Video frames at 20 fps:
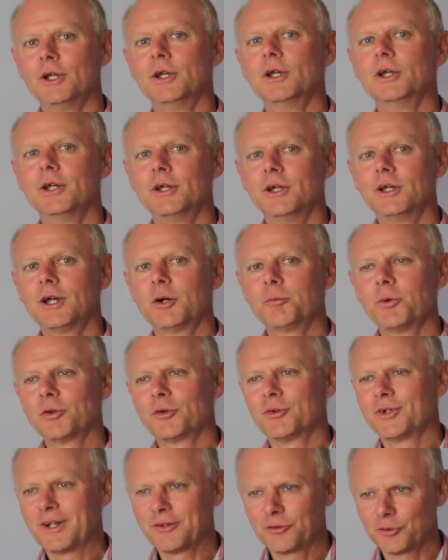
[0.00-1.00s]
uh, I
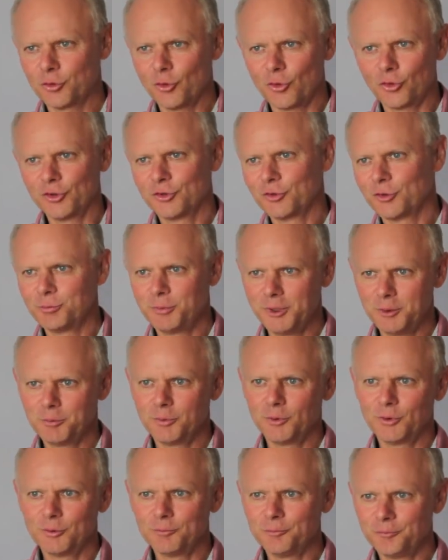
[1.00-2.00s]
want to tell stories to
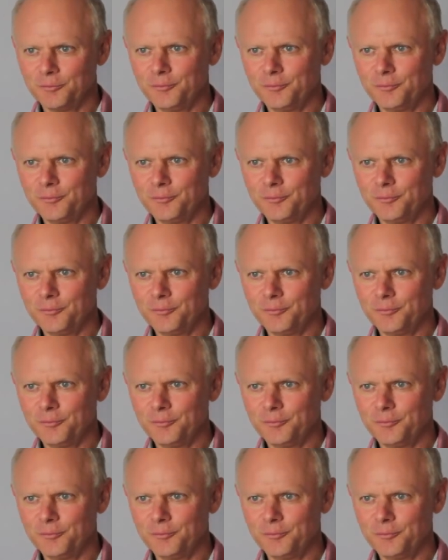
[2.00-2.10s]
people.